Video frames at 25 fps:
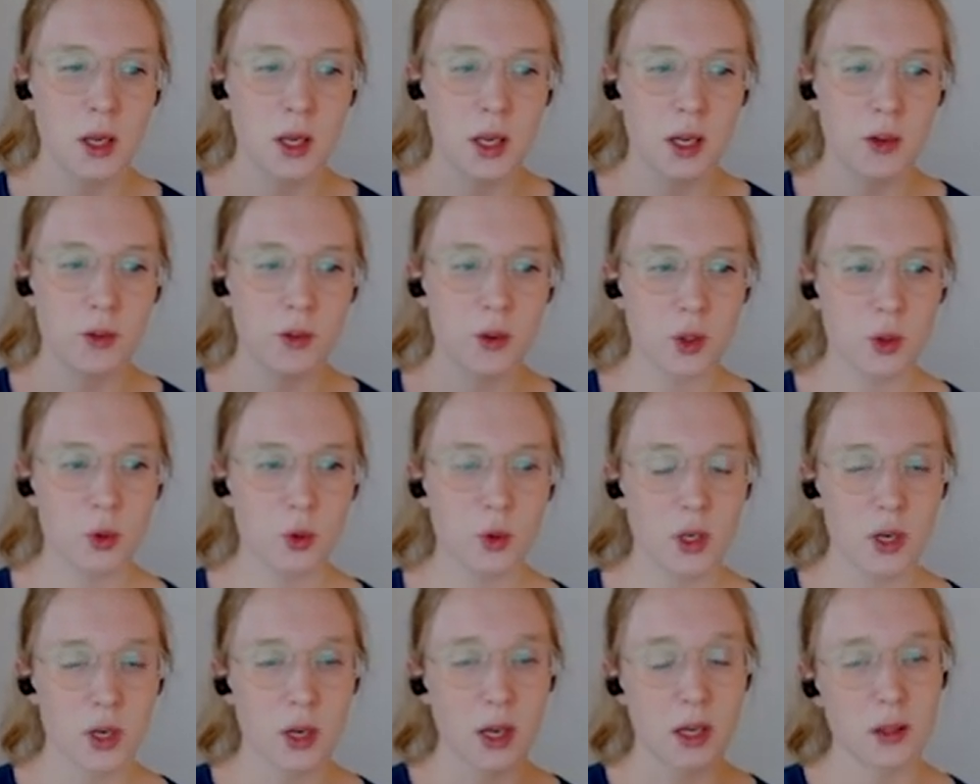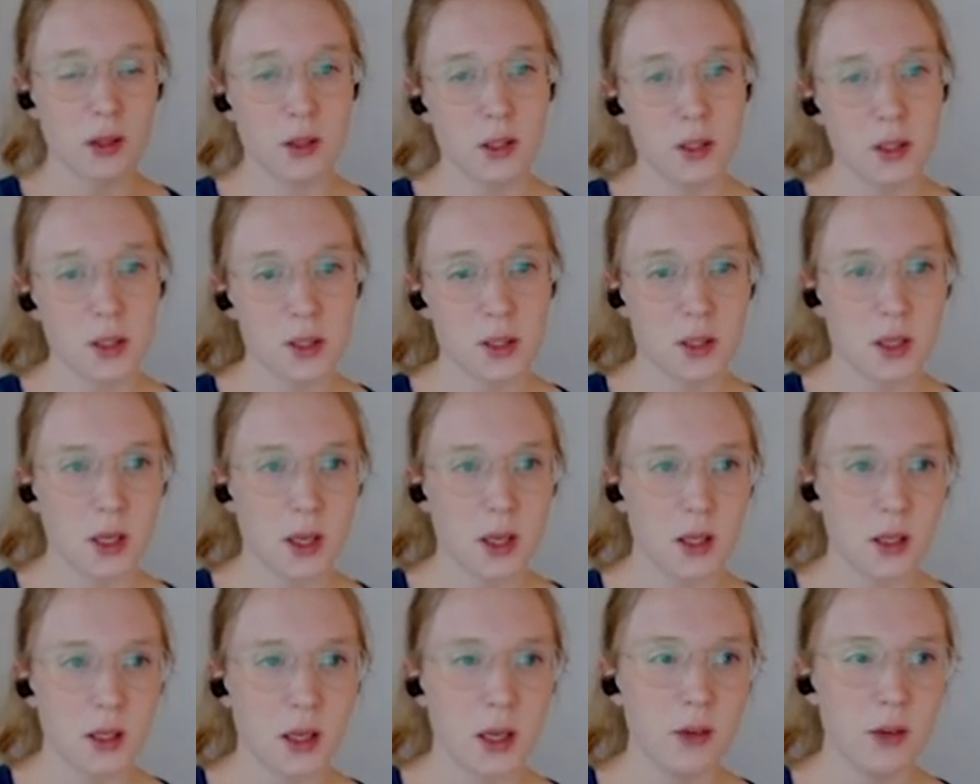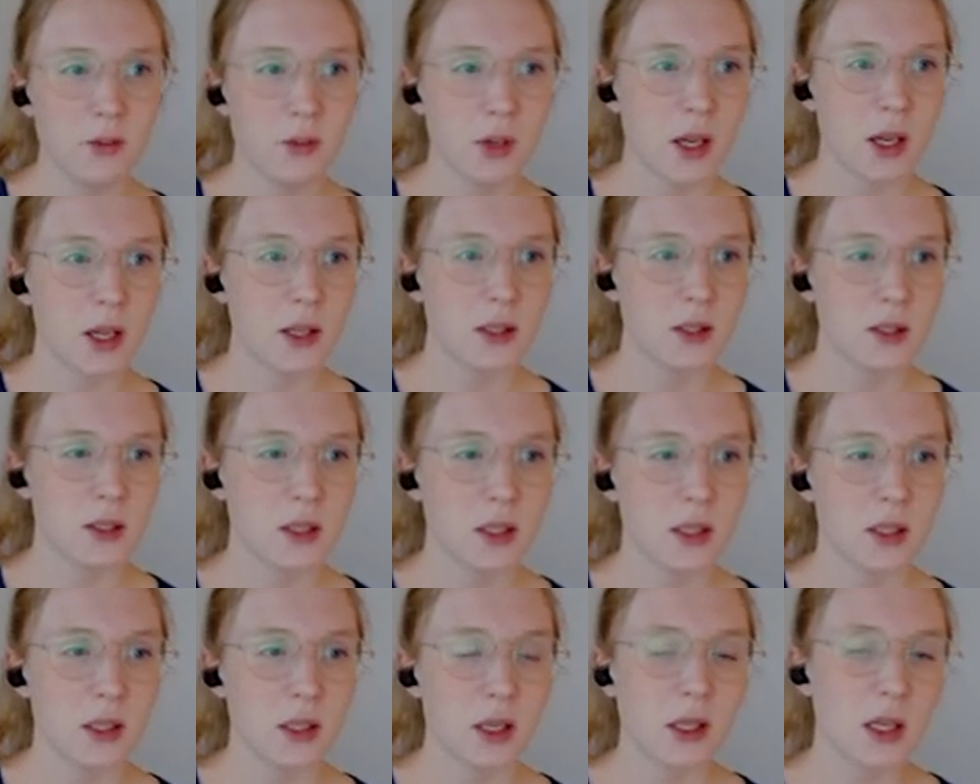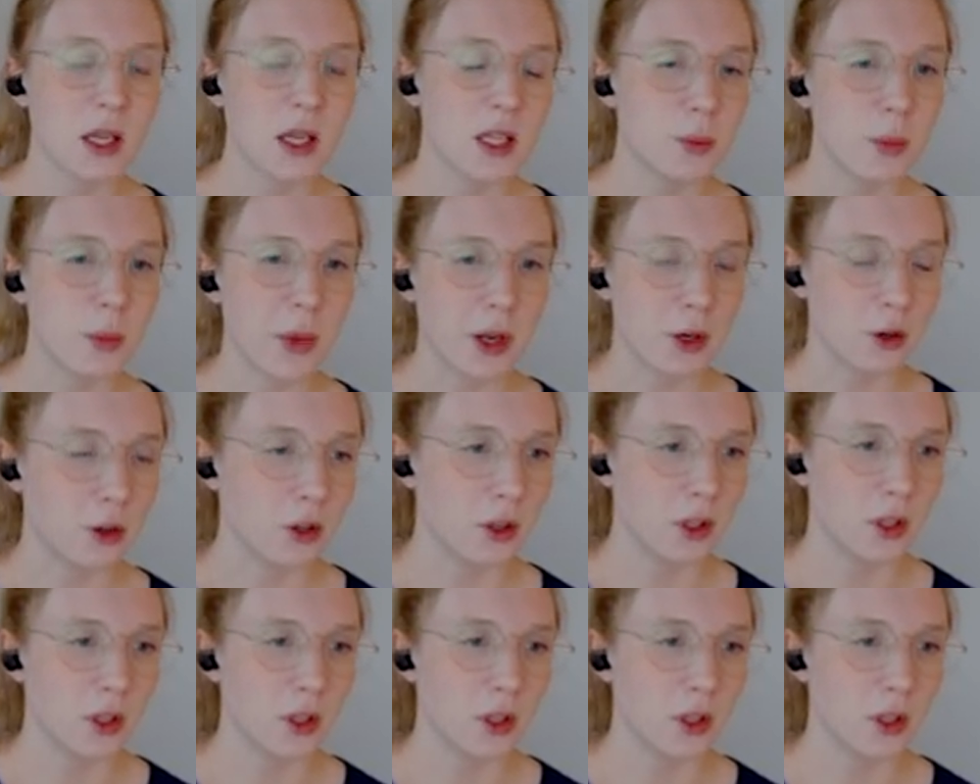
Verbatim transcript: if you do it like this, it even gets it, it gets better.